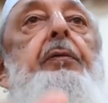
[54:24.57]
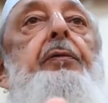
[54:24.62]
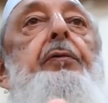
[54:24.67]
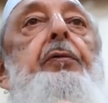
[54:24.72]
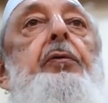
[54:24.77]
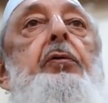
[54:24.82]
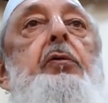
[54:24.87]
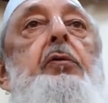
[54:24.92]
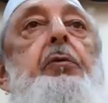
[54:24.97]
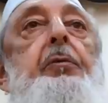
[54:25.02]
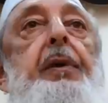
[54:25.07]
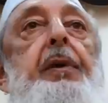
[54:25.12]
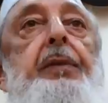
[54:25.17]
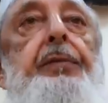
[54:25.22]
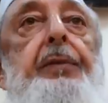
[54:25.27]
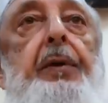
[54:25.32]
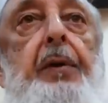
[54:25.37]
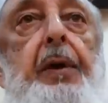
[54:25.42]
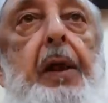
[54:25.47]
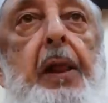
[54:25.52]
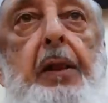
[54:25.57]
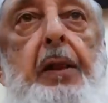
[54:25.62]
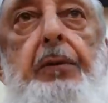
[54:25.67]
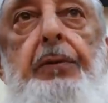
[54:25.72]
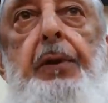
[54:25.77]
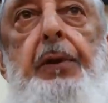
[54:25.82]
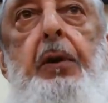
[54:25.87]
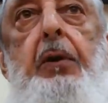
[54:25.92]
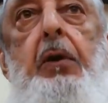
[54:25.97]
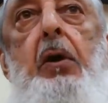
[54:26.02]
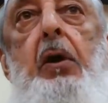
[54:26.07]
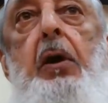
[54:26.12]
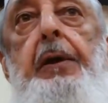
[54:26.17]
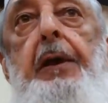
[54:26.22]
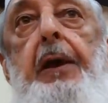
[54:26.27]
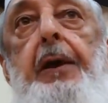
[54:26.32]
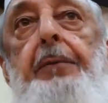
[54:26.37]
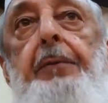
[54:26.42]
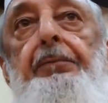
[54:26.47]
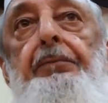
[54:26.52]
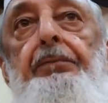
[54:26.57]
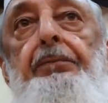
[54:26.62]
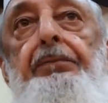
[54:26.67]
of Rome is around the corner.